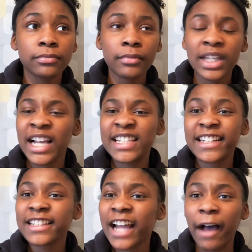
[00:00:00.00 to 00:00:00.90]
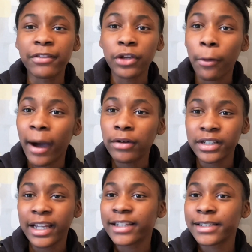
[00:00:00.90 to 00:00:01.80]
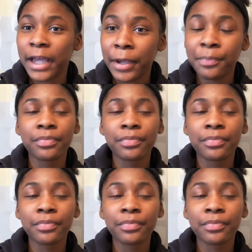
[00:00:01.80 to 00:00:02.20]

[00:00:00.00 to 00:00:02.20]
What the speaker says: as I didn't have to go out the next day.